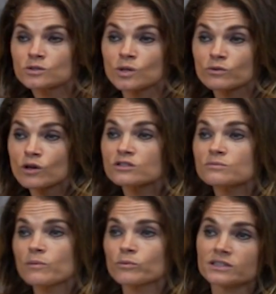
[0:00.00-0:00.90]
So at
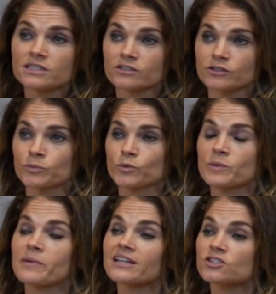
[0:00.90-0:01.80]
Rosenbaum Realty Group, we
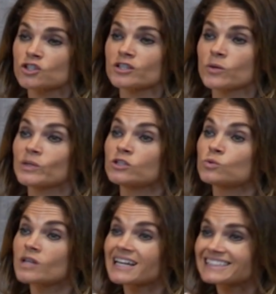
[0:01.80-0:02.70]
make sure that we
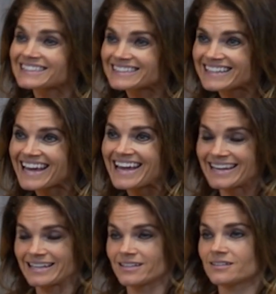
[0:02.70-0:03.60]
do not
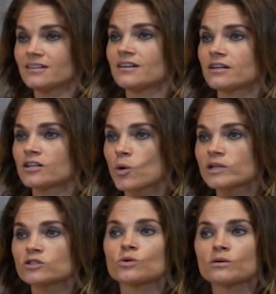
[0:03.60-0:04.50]
delay
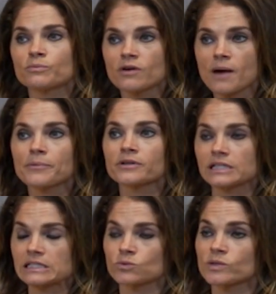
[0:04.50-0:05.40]
going to our
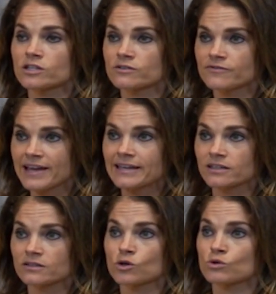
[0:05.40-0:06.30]
properties when they're
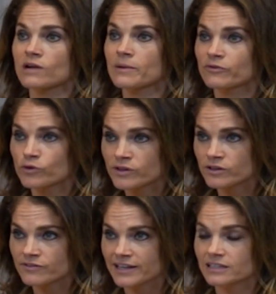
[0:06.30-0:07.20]
vacant or right before
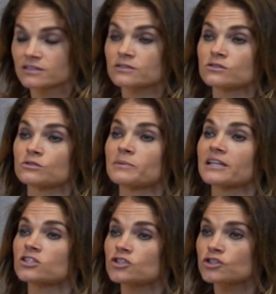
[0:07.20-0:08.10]
they're vacant to
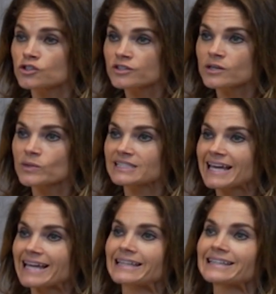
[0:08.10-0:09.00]
make sure that we
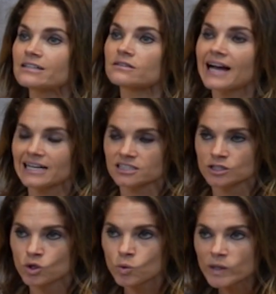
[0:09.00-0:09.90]
take legal
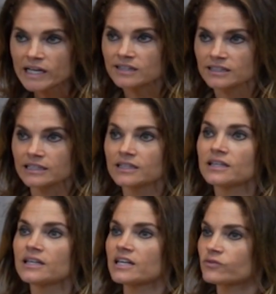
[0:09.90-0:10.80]
action quickly
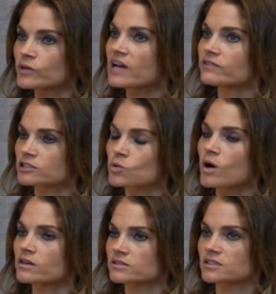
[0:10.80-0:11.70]
if we have a
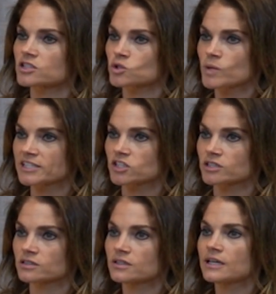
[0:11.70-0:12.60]
squatter
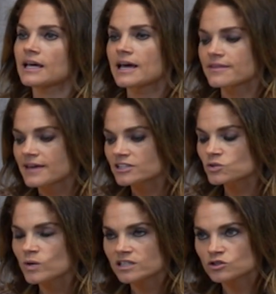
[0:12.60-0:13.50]
situation. And
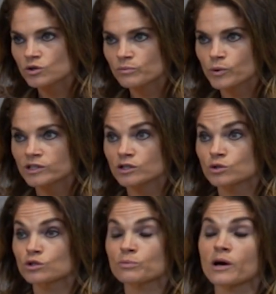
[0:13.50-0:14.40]
that's why it's so important to
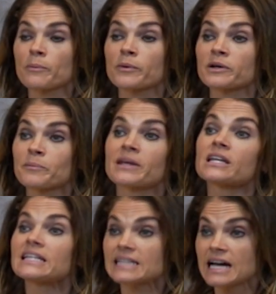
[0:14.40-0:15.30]
go to the property
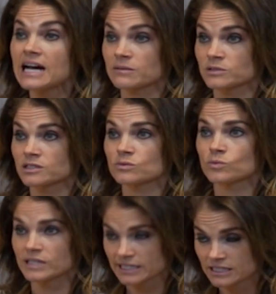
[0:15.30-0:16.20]
many times
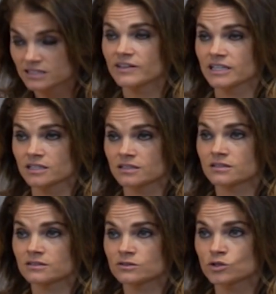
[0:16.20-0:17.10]
when it is vacant
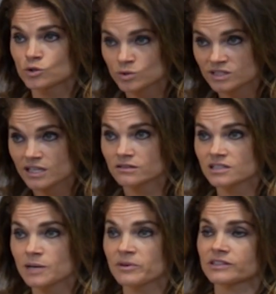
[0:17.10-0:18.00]
so you can stay on
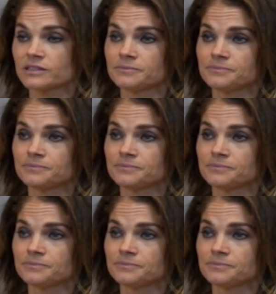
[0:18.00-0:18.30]
top of it.